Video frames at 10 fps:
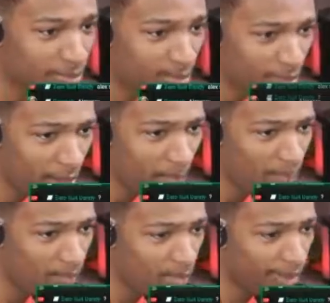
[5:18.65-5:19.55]

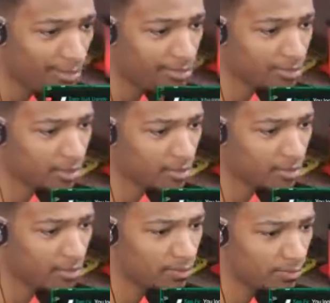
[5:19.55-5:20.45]

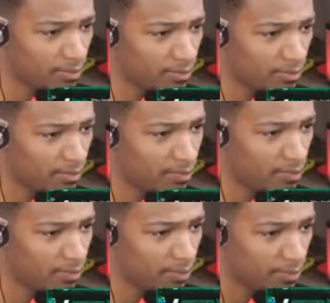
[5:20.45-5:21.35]

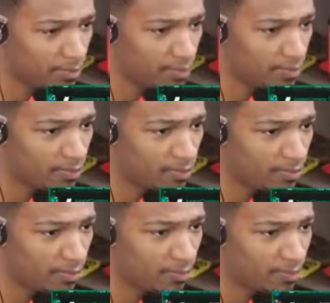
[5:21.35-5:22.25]

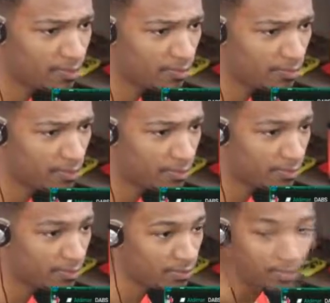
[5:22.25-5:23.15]
(no one is talking)